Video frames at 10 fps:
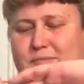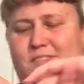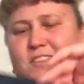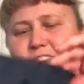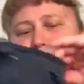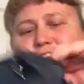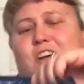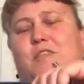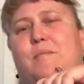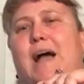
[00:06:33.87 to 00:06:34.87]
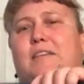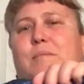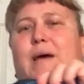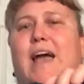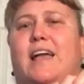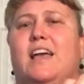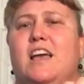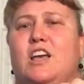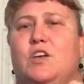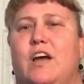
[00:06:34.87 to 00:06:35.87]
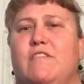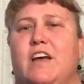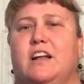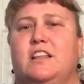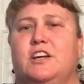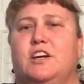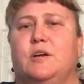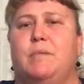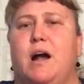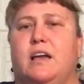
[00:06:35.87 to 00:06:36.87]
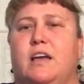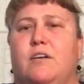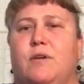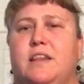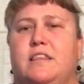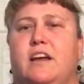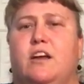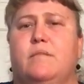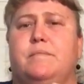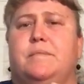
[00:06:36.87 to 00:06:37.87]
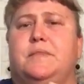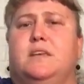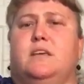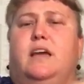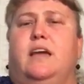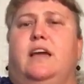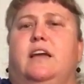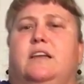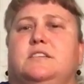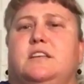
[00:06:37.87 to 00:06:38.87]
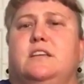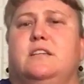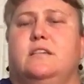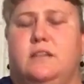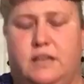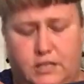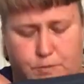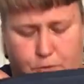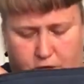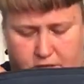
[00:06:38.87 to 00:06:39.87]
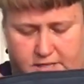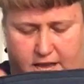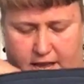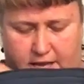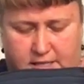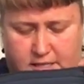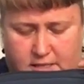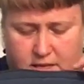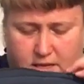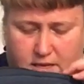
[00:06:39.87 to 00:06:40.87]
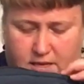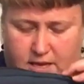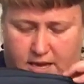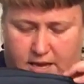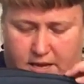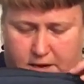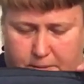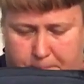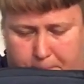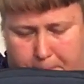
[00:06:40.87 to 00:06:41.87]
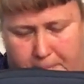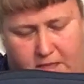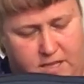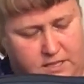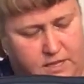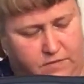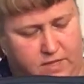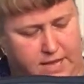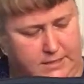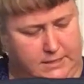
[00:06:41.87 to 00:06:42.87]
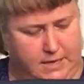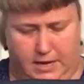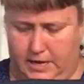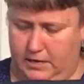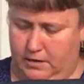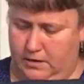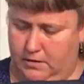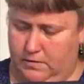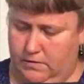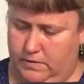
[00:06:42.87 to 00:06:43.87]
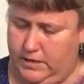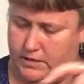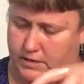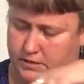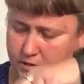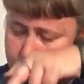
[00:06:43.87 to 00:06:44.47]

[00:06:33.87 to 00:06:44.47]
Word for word: So look on the back of the bag. You have that clear pocket right there. And it is pretty good size. Um, and that's it for that side. Wait, is it?